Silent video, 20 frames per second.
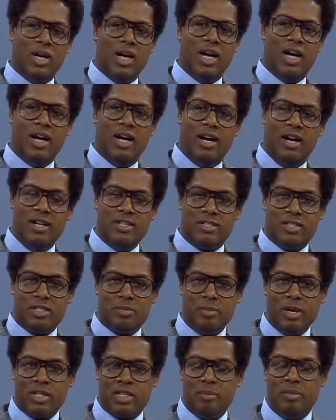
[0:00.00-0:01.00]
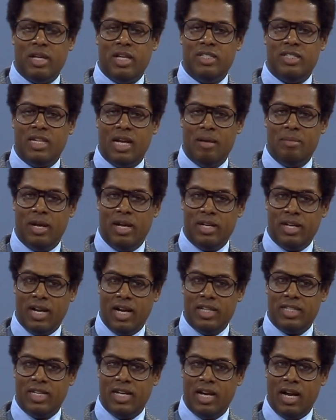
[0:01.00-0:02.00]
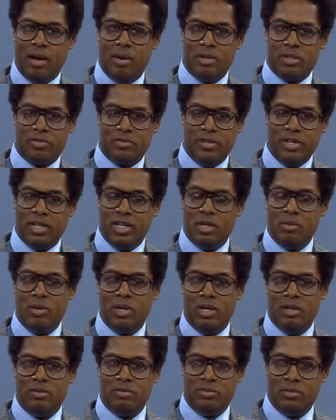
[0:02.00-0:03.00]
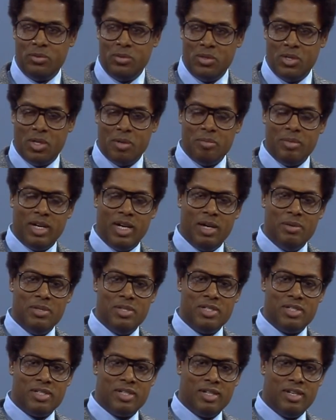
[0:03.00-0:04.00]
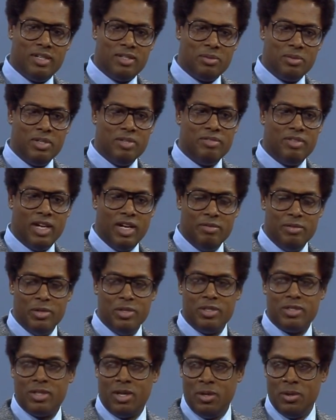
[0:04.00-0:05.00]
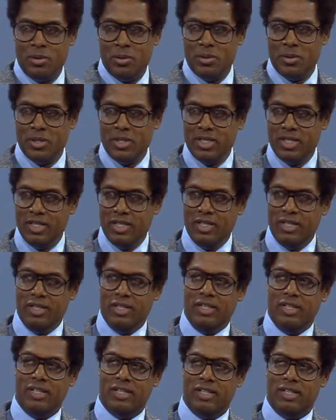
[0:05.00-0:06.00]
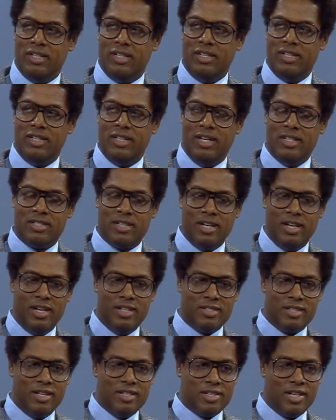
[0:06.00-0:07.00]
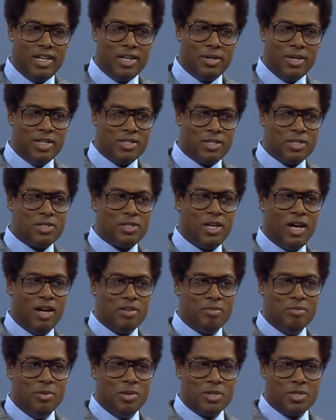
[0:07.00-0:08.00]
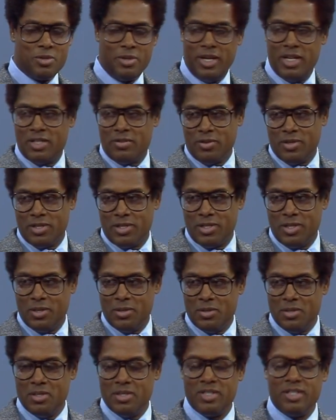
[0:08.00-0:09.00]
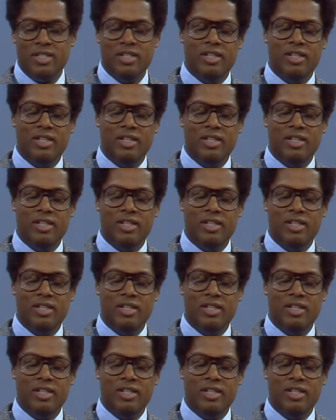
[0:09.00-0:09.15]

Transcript: I suspect that by the time I got there, I was fairly well formed. I was 25 years old as a sophomore transfer student.